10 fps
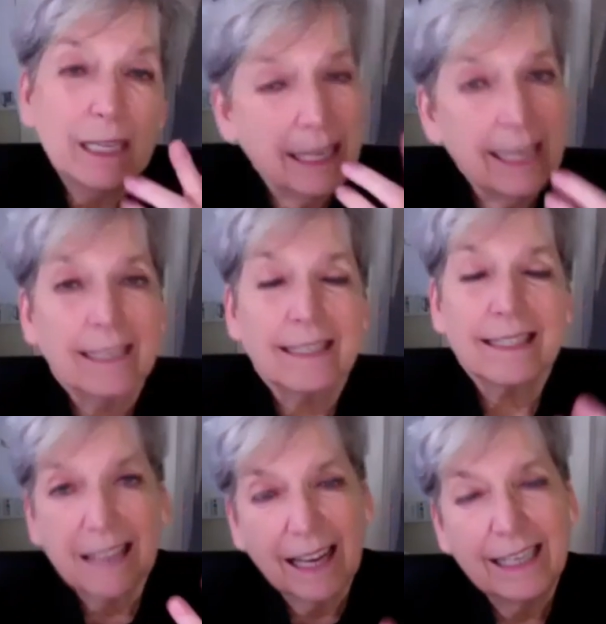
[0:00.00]

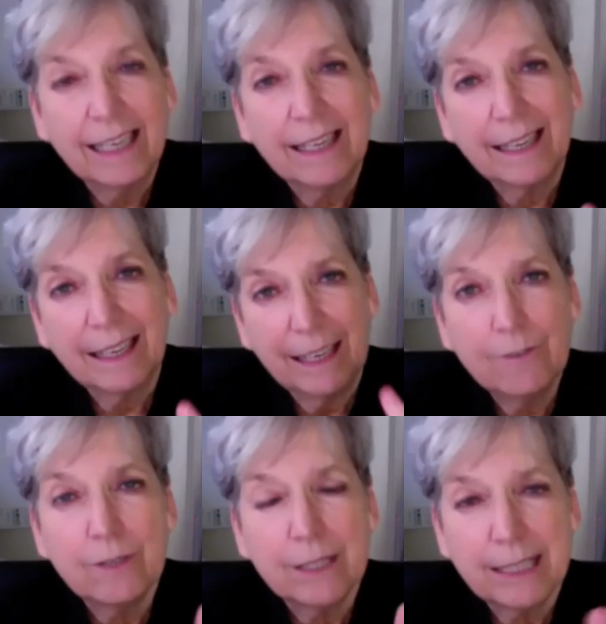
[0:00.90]
exciting and
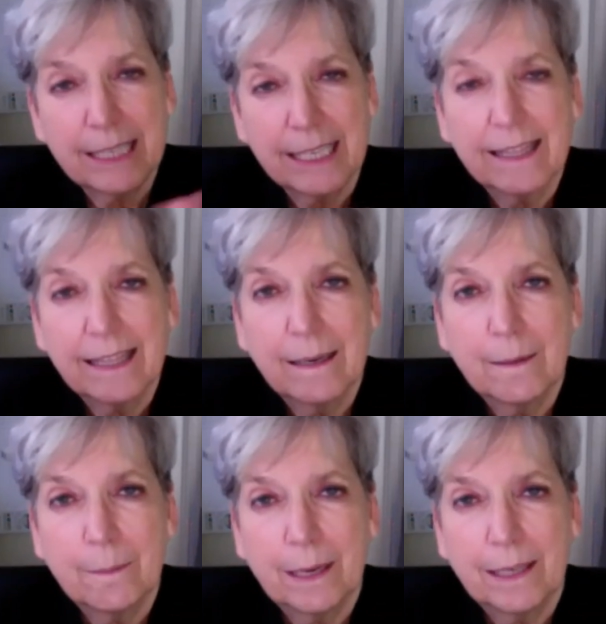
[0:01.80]
interesting thing
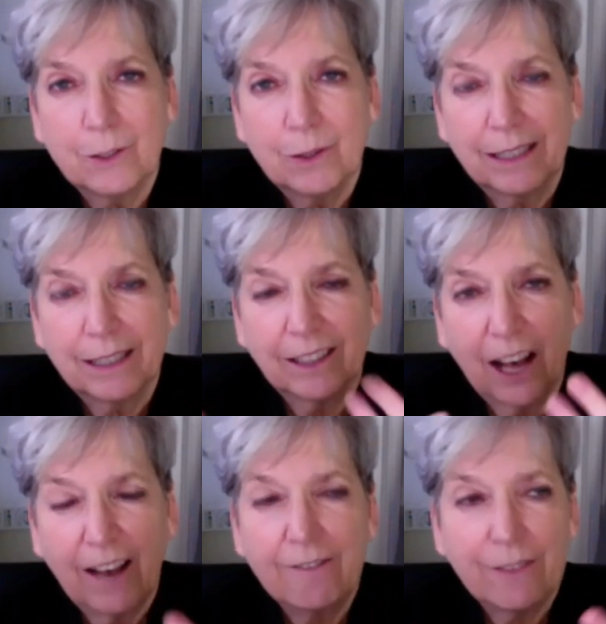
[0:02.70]
about doing
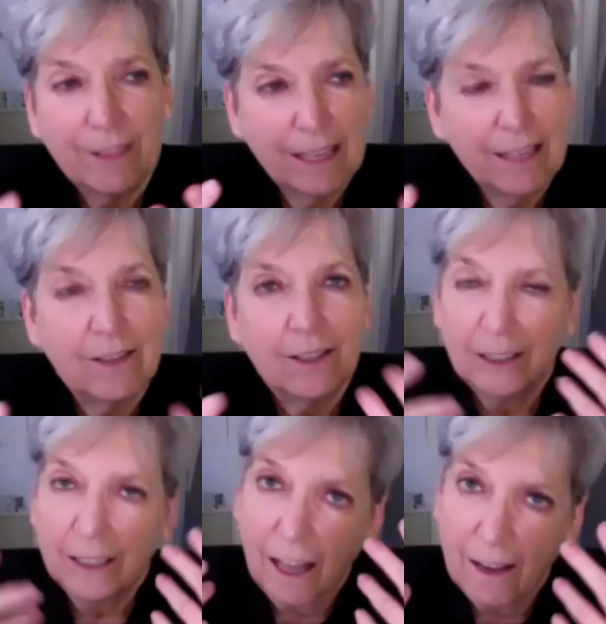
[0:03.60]
live theater
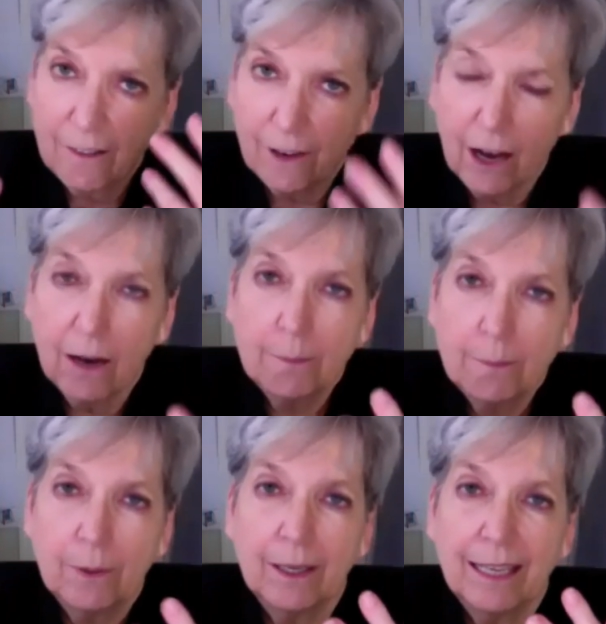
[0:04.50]
and live
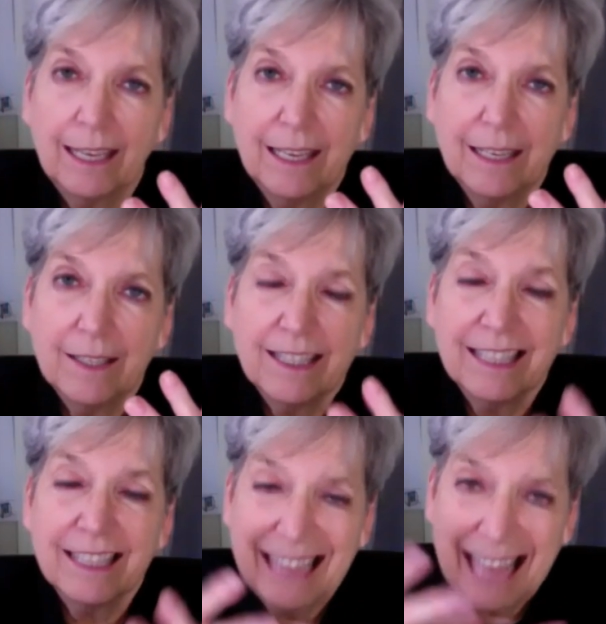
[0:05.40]
opera is
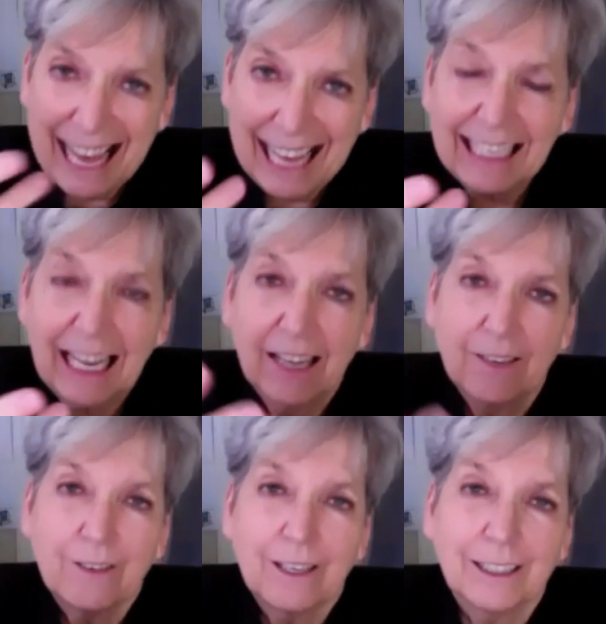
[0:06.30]
that kind
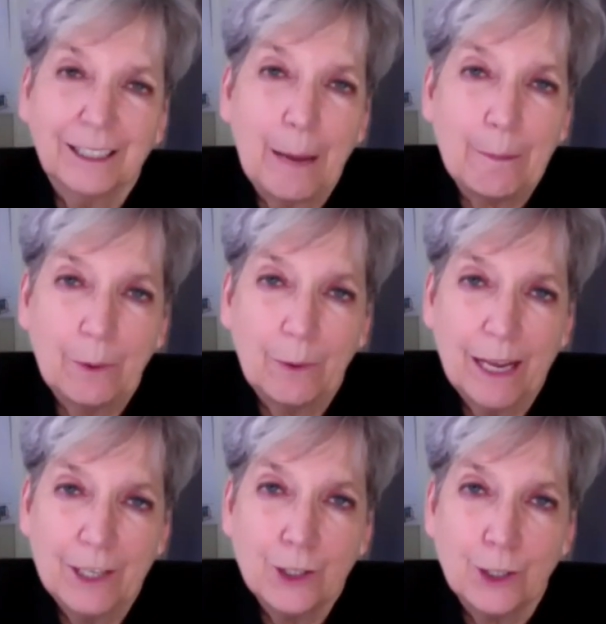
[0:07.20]
of
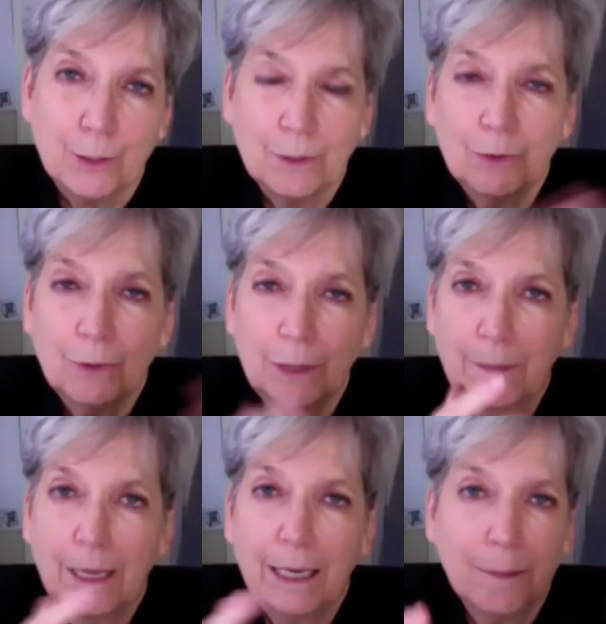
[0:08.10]
collaboration between
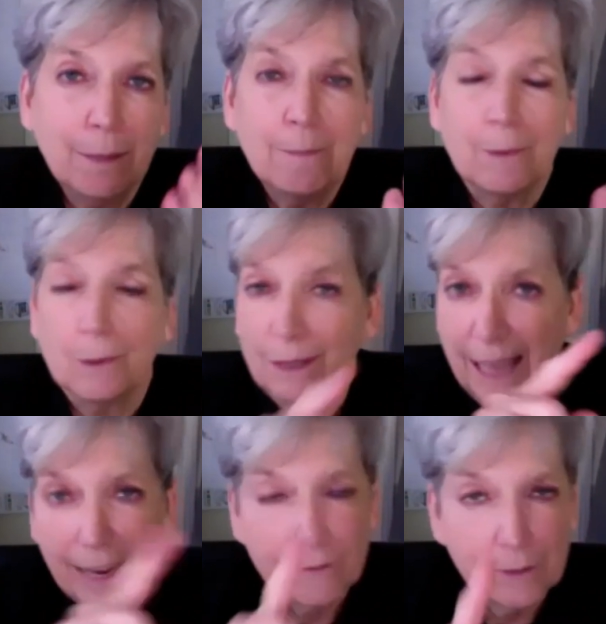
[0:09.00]
many people, and
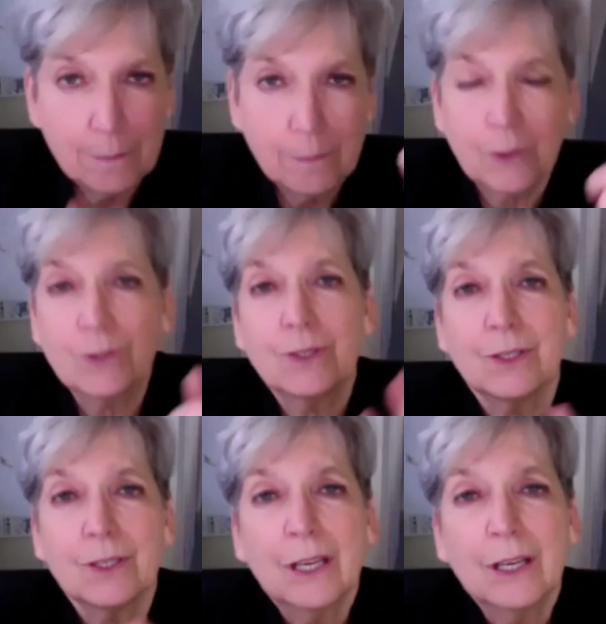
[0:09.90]
every person,
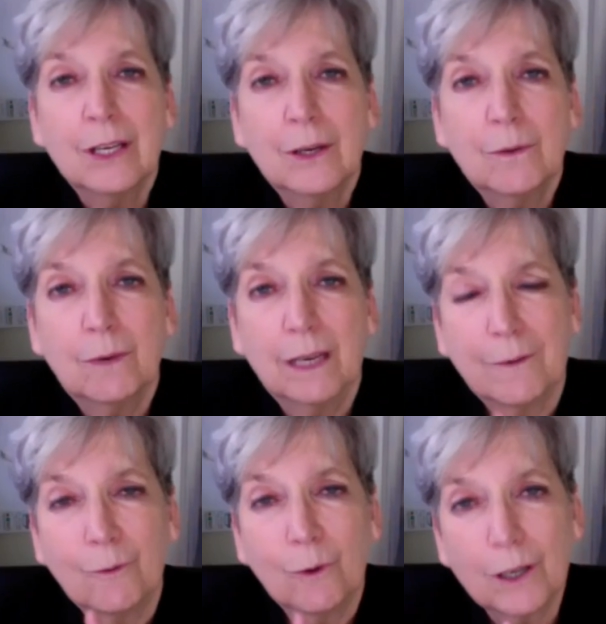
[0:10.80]
when it
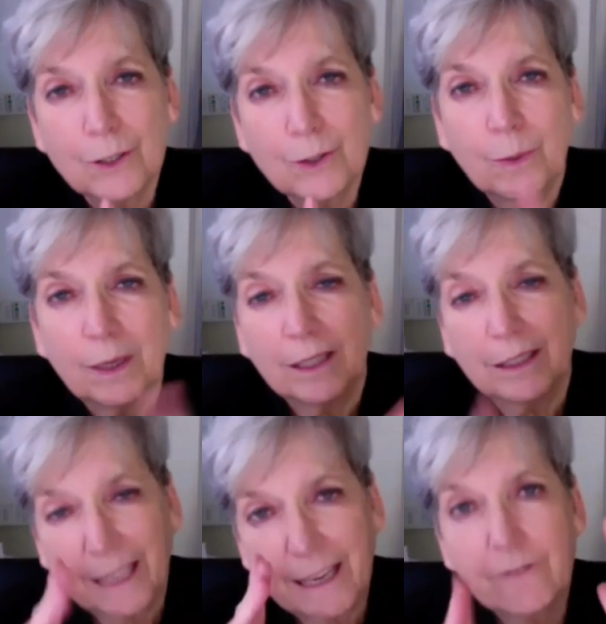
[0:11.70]
works well,
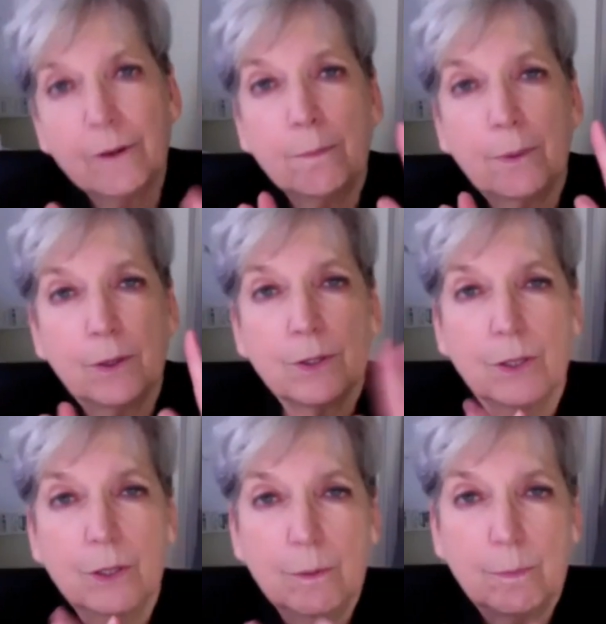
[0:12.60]
every person
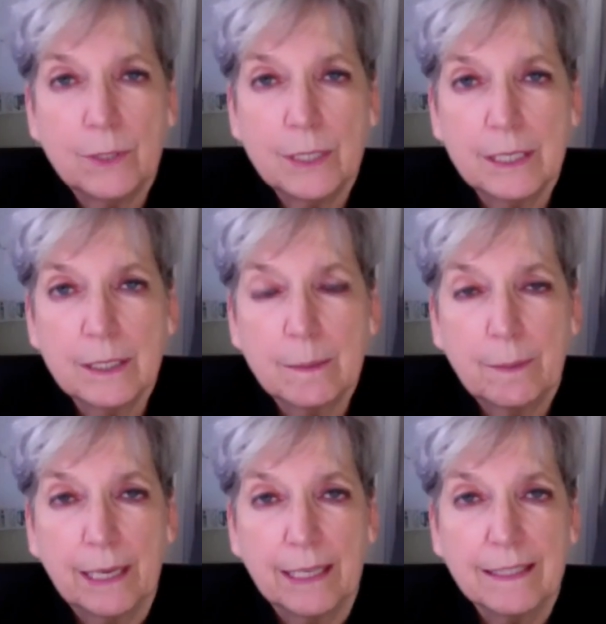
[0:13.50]
who
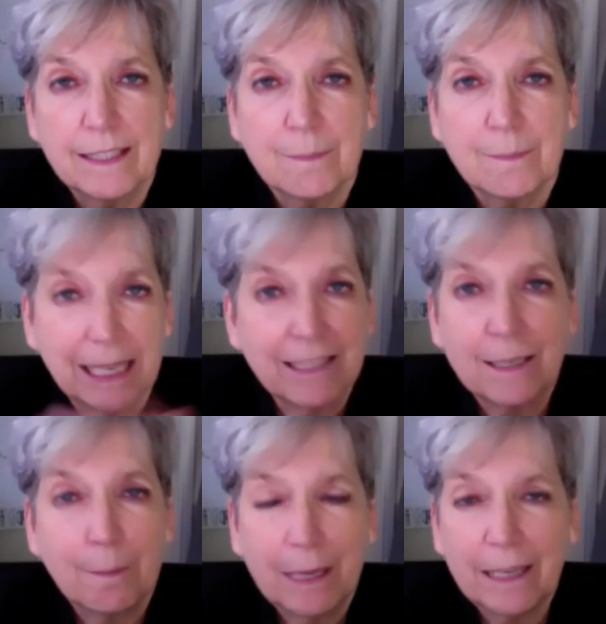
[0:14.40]
participates makes
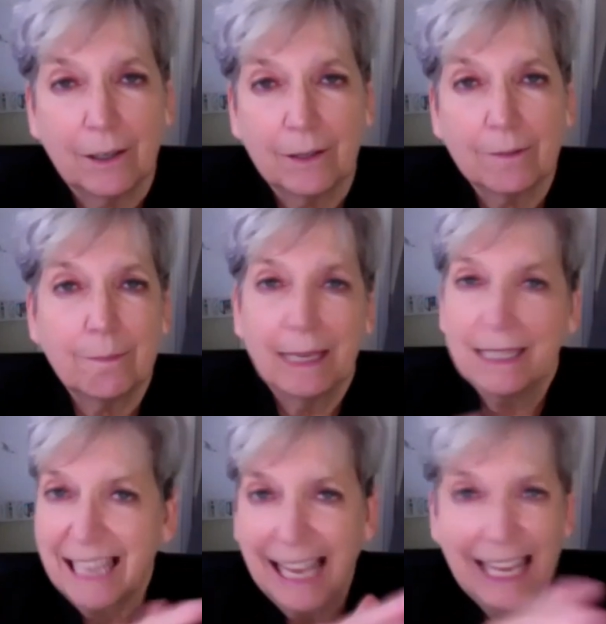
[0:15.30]
it better, makes
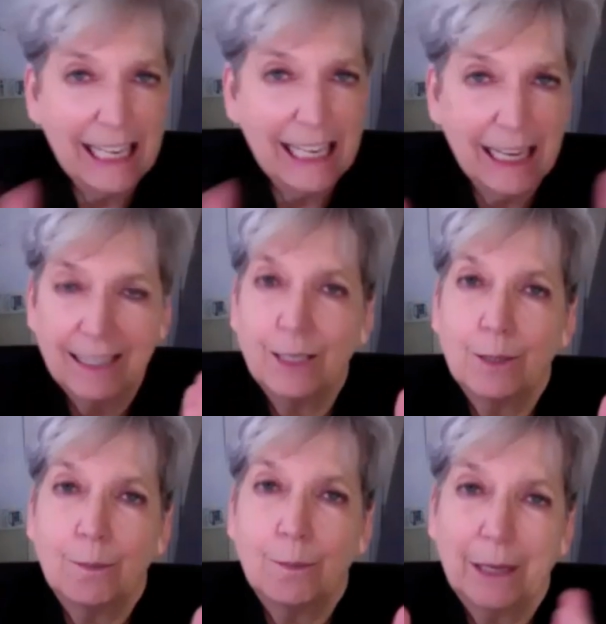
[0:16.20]
any idea
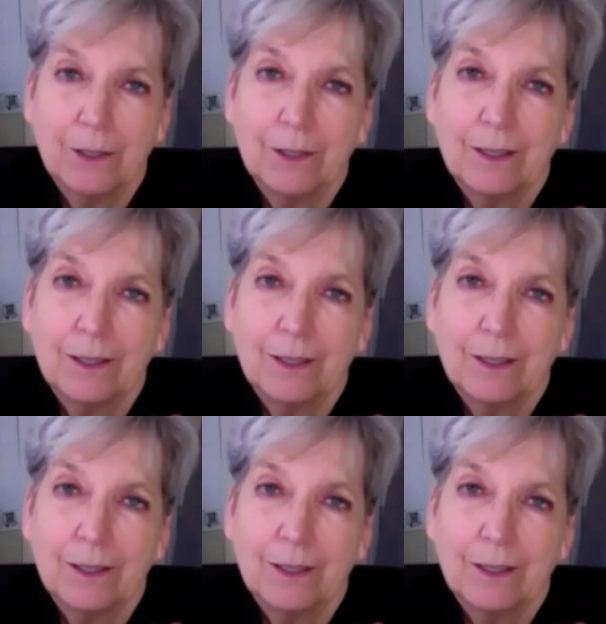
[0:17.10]
better.